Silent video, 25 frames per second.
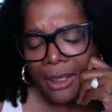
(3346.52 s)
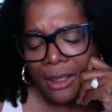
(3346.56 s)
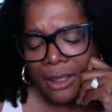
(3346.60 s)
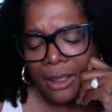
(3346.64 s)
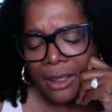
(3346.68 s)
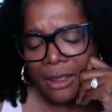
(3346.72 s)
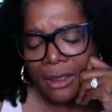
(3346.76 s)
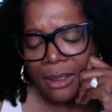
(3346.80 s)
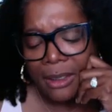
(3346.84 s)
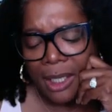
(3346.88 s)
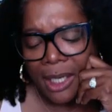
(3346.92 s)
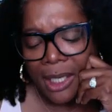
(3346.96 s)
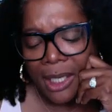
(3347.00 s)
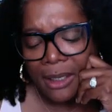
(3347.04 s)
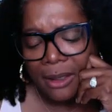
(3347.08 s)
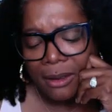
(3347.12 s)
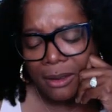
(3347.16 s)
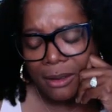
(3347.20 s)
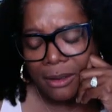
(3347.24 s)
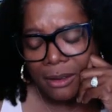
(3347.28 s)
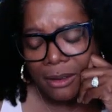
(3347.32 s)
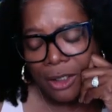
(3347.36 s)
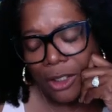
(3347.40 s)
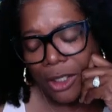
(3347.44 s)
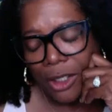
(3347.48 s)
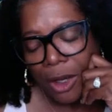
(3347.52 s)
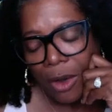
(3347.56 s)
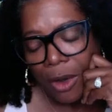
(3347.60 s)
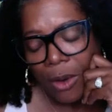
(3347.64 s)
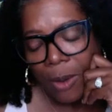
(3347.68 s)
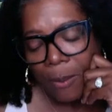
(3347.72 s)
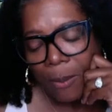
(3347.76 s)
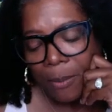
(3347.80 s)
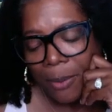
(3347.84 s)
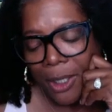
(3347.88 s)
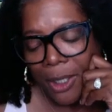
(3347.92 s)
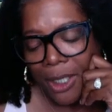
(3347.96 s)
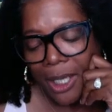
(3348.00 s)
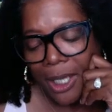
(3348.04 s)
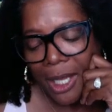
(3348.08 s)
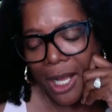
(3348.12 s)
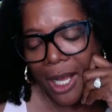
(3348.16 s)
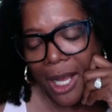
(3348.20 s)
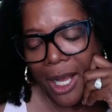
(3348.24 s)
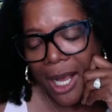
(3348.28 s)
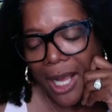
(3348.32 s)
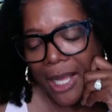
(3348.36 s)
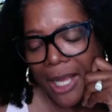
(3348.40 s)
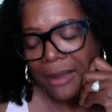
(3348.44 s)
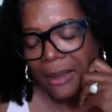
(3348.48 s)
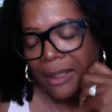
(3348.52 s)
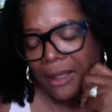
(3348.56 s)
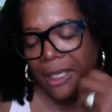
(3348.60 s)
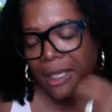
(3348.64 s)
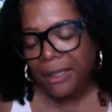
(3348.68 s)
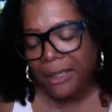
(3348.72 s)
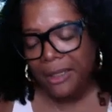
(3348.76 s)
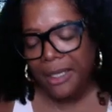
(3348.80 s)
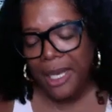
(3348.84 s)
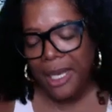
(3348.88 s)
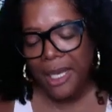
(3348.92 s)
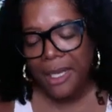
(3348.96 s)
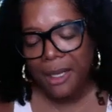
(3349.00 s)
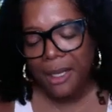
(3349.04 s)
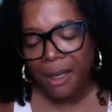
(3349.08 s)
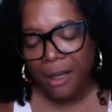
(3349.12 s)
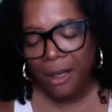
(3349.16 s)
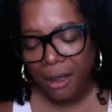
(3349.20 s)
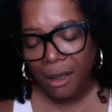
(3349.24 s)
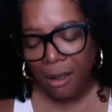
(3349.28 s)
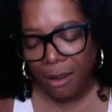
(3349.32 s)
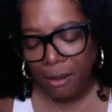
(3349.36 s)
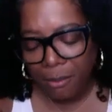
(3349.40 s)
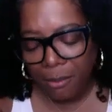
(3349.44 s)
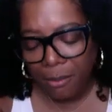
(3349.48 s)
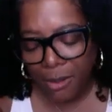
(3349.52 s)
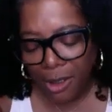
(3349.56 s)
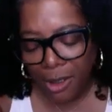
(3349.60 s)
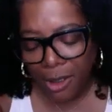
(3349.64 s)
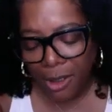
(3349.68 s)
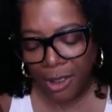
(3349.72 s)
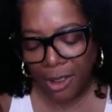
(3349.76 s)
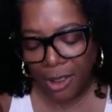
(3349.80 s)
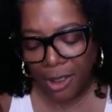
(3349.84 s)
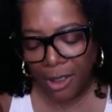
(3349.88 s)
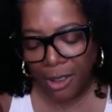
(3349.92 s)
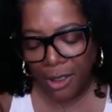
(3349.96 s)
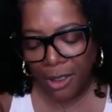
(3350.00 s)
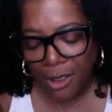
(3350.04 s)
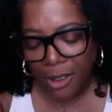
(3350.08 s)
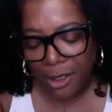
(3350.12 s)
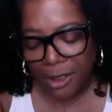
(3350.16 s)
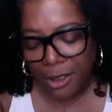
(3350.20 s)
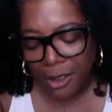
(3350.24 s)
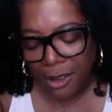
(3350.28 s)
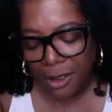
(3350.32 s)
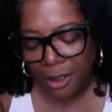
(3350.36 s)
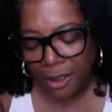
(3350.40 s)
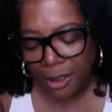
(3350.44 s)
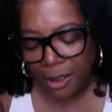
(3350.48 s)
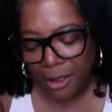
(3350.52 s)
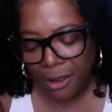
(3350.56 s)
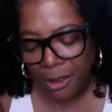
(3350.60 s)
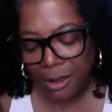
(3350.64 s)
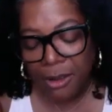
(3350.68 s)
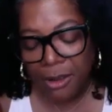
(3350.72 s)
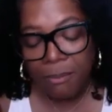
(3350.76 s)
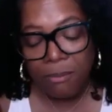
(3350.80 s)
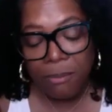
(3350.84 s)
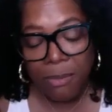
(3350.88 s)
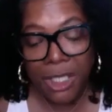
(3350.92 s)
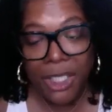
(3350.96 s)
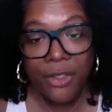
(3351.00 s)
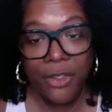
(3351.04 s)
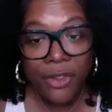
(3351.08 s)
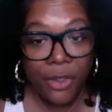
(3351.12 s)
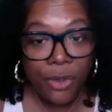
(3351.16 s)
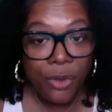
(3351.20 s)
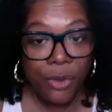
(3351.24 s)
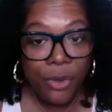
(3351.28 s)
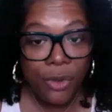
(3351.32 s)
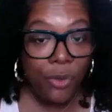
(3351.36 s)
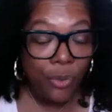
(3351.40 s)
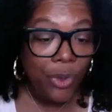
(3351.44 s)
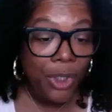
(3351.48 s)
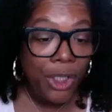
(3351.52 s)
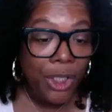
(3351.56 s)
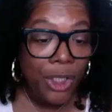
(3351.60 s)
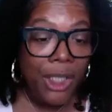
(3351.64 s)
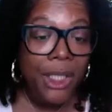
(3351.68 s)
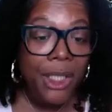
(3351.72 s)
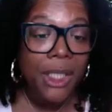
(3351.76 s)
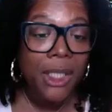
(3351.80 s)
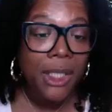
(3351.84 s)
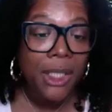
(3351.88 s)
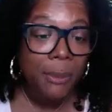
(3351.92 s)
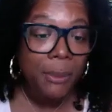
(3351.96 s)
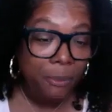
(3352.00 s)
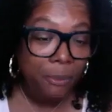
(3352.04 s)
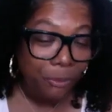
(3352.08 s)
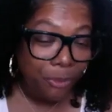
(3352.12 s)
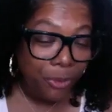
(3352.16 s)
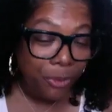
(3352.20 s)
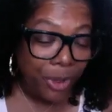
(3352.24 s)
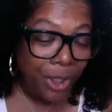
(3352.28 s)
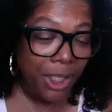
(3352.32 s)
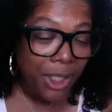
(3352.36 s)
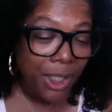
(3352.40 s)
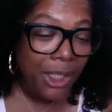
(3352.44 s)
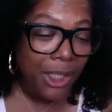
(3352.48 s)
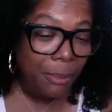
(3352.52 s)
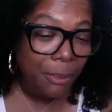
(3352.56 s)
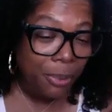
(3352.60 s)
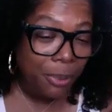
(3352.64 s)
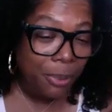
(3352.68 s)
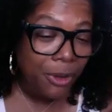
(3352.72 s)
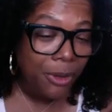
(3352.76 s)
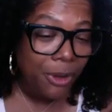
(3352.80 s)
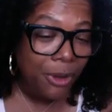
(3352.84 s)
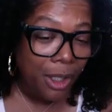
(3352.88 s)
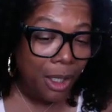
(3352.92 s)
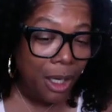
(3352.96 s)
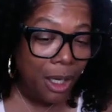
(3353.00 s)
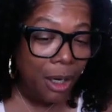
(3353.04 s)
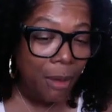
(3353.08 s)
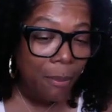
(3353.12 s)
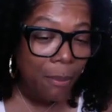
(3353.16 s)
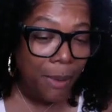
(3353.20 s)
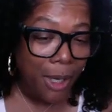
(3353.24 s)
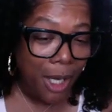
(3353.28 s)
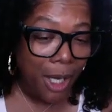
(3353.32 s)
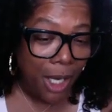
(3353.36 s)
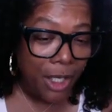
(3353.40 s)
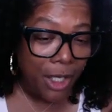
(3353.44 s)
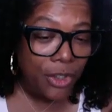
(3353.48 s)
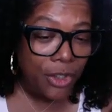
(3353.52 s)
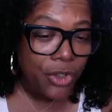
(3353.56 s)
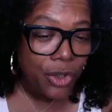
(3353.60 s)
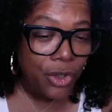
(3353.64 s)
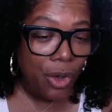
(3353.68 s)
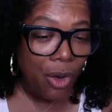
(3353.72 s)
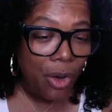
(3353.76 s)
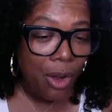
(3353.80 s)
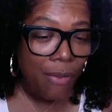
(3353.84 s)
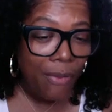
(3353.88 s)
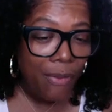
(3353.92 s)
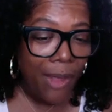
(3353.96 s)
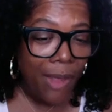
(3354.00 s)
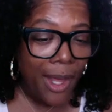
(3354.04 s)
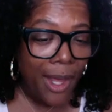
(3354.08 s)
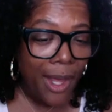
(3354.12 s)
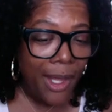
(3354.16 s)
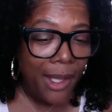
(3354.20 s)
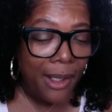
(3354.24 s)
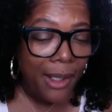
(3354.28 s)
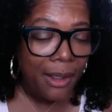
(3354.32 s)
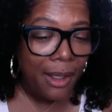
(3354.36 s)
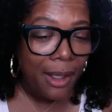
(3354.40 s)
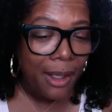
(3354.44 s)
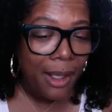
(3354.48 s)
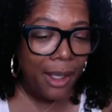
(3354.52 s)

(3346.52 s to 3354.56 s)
they, you know, but I think that Me Too really put the kibosh on that.